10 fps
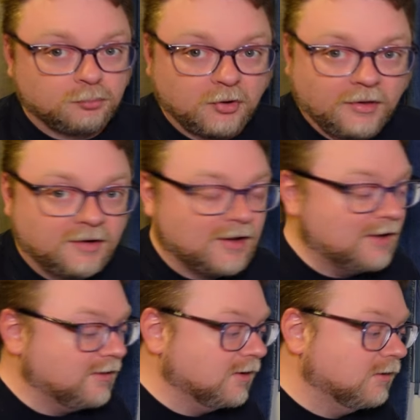Brilliant
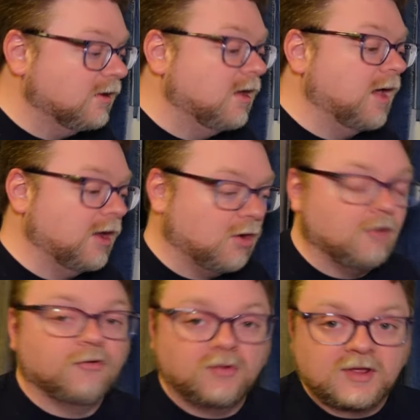idea. And
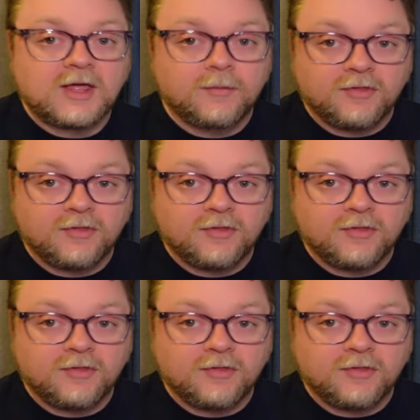also to keep